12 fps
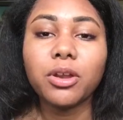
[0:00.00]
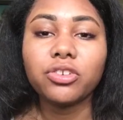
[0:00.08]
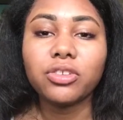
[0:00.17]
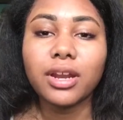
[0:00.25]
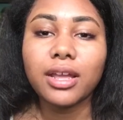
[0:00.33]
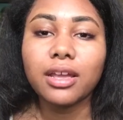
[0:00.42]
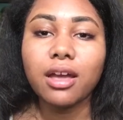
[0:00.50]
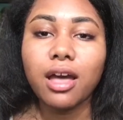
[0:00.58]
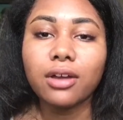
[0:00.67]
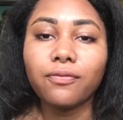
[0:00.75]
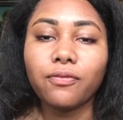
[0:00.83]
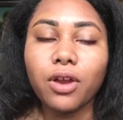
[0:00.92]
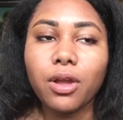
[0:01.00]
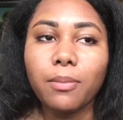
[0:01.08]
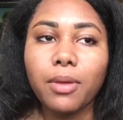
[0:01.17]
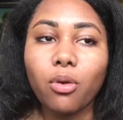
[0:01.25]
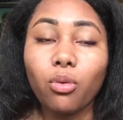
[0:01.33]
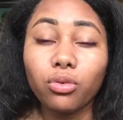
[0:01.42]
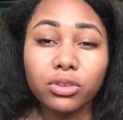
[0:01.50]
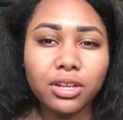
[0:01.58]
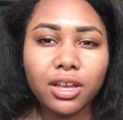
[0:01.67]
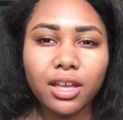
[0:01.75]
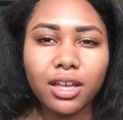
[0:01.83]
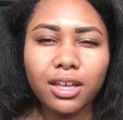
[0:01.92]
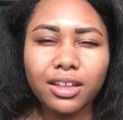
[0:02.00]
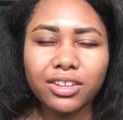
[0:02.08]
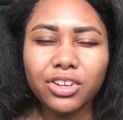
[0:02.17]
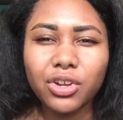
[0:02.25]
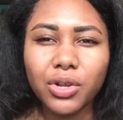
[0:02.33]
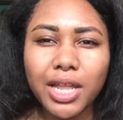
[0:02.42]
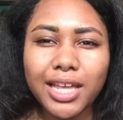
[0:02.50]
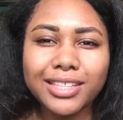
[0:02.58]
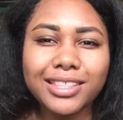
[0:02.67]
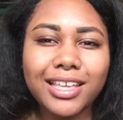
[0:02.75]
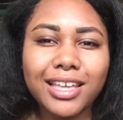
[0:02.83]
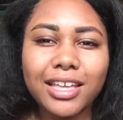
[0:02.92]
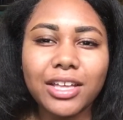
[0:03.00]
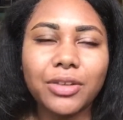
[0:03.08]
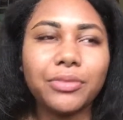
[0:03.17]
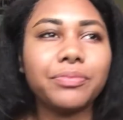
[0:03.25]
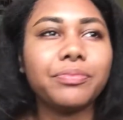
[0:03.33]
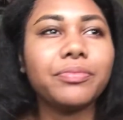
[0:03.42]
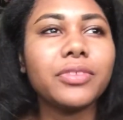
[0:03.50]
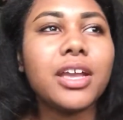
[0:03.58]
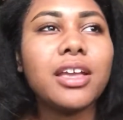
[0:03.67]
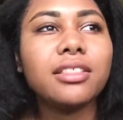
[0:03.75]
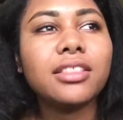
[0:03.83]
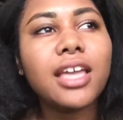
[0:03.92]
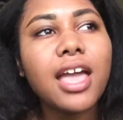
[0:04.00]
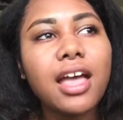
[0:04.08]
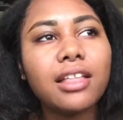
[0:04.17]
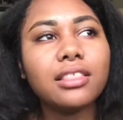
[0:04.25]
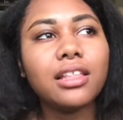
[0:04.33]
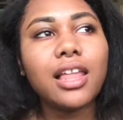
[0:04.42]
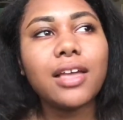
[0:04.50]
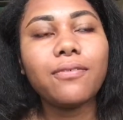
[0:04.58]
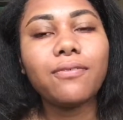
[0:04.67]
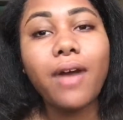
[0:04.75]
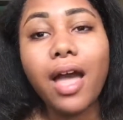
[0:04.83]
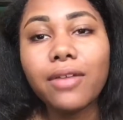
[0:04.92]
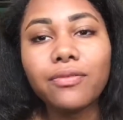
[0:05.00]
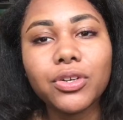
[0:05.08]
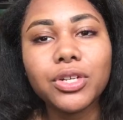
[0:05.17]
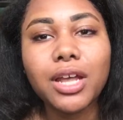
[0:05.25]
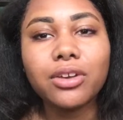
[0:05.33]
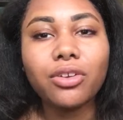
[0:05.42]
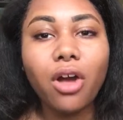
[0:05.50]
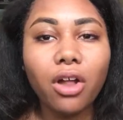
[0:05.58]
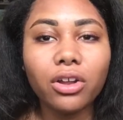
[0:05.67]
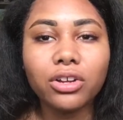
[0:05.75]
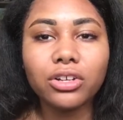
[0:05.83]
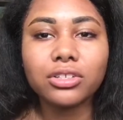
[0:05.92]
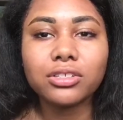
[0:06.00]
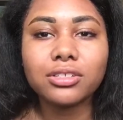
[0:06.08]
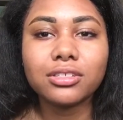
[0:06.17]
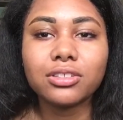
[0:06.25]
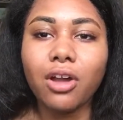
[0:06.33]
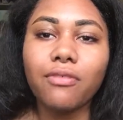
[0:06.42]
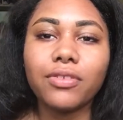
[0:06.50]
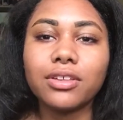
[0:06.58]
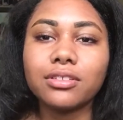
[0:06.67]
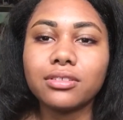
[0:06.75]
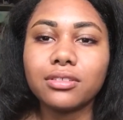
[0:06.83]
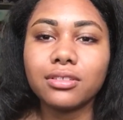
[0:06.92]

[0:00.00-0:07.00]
brush that I got from Ulta. You know, like they had the like 5 for $10 stocking